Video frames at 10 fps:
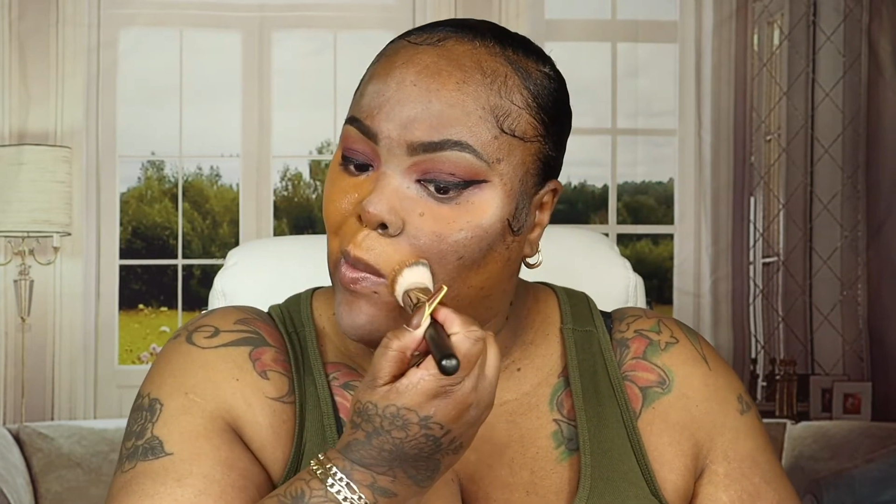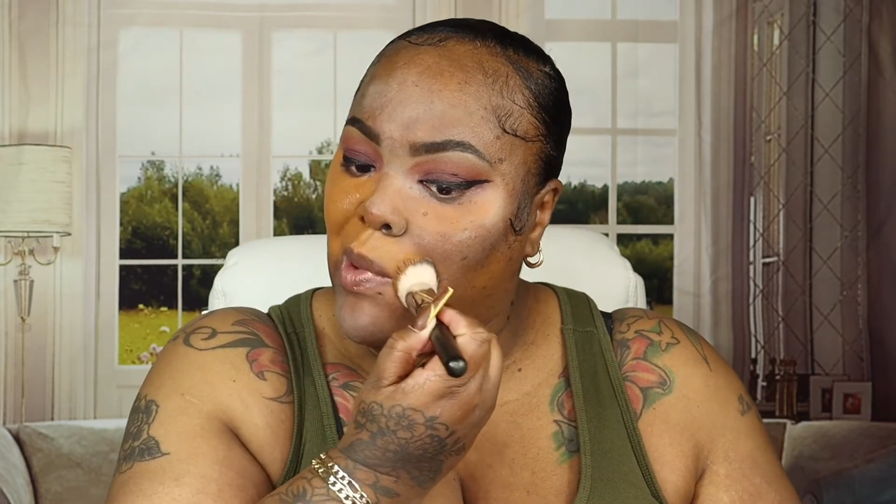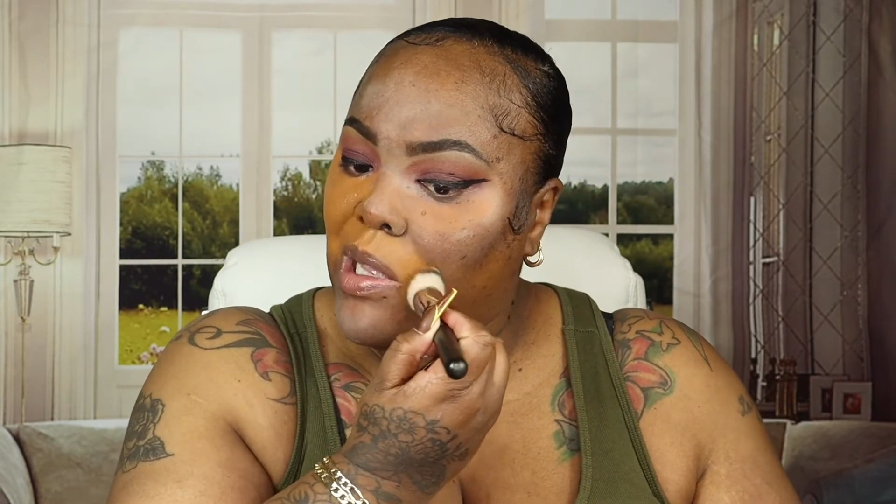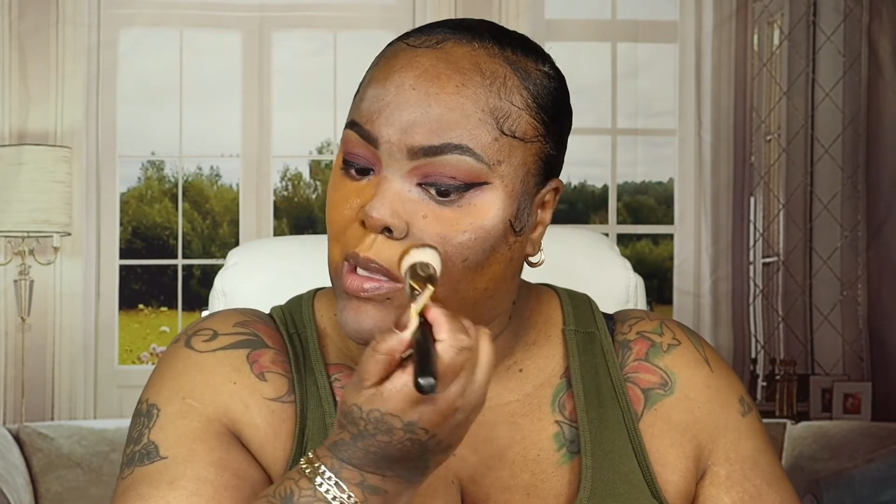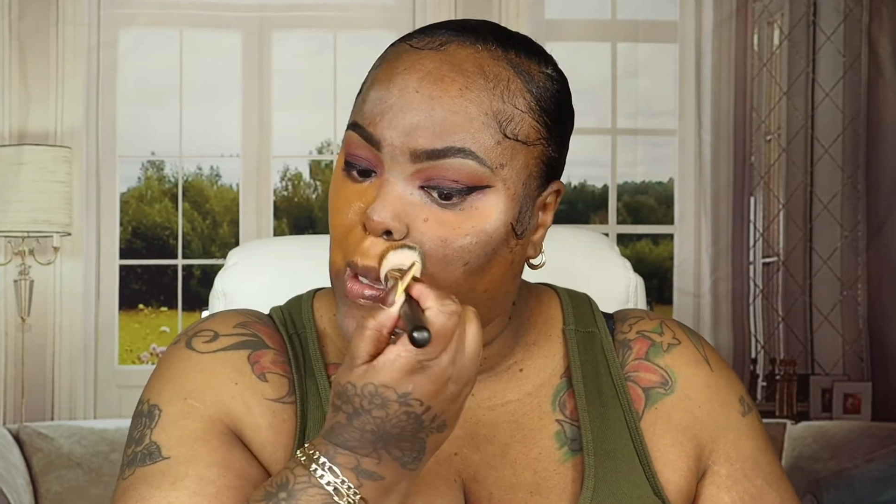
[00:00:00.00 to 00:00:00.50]

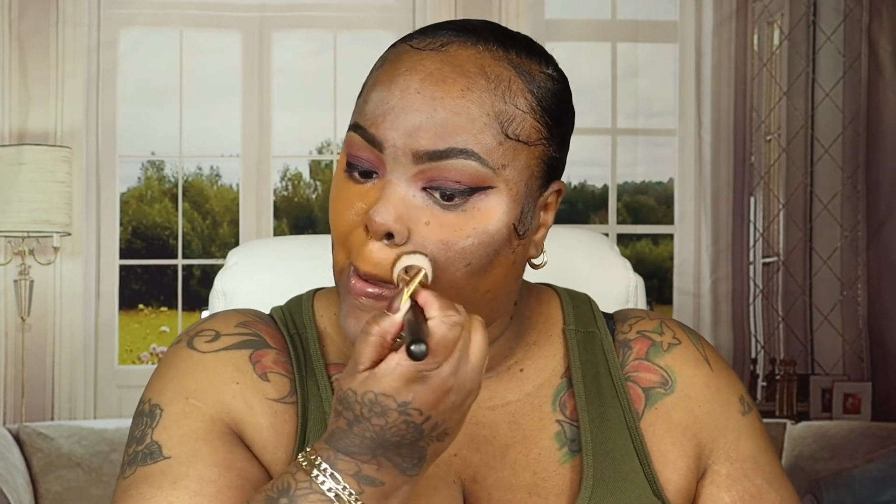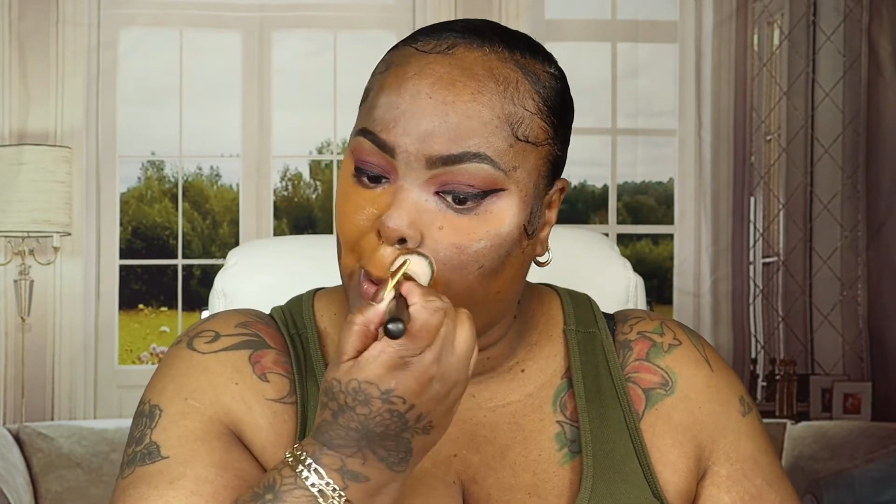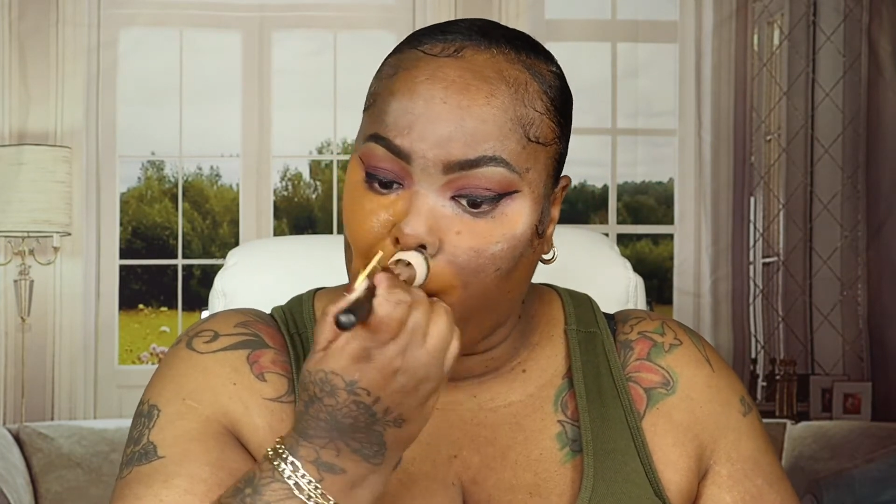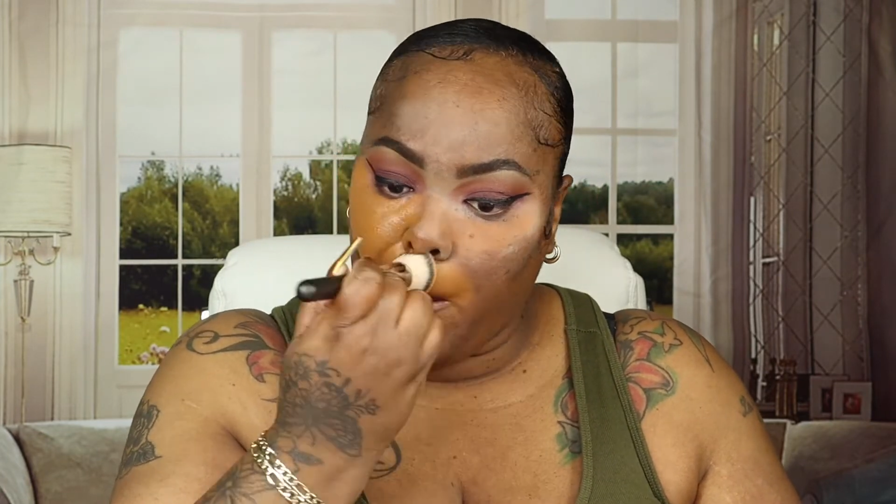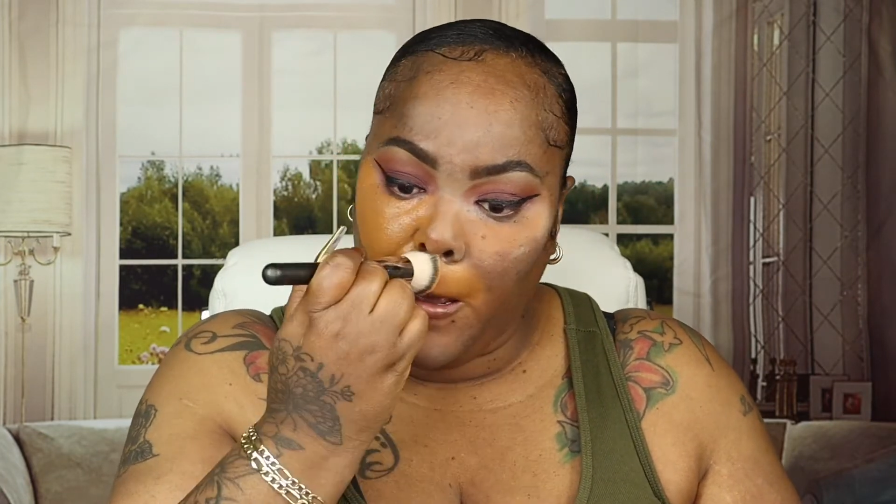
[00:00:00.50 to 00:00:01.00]
with
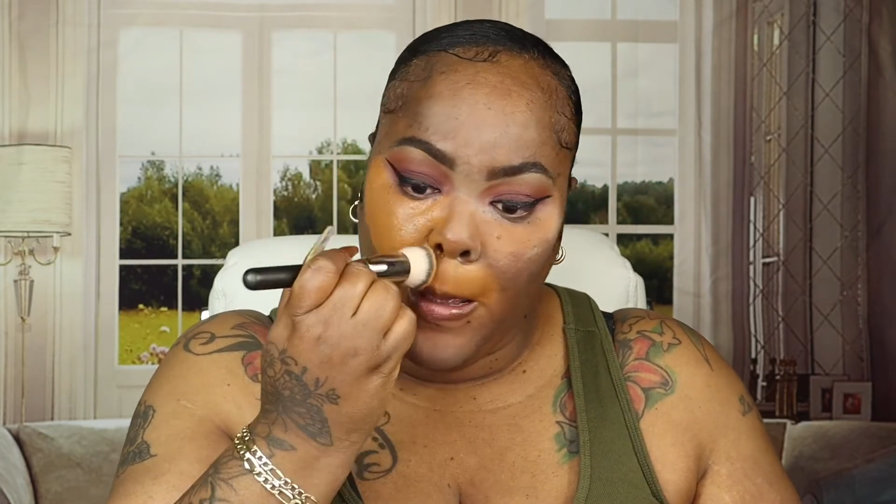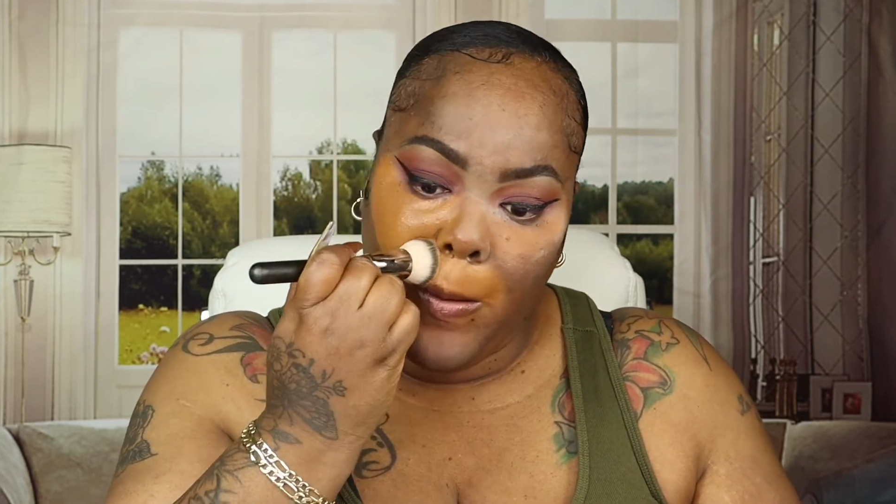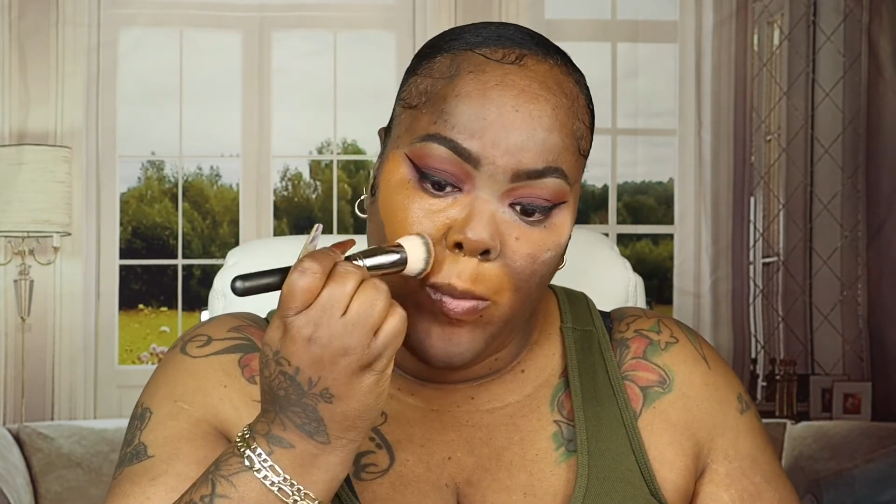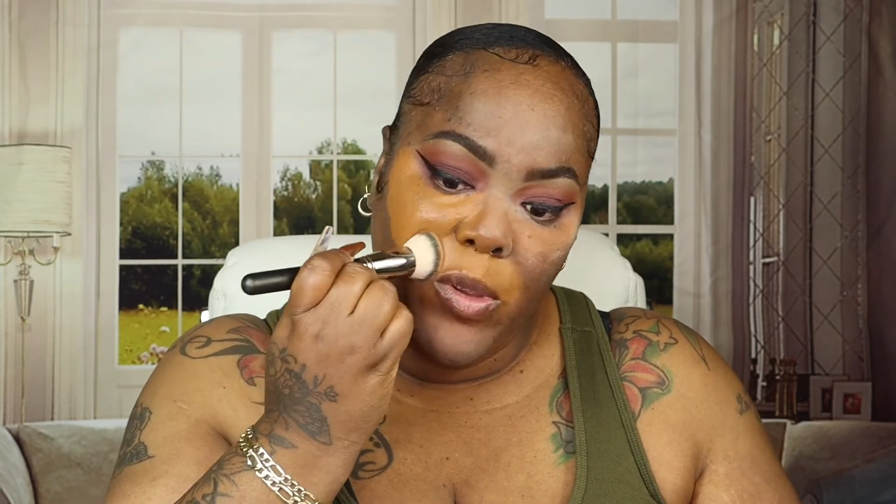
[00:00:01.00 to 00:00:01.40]
a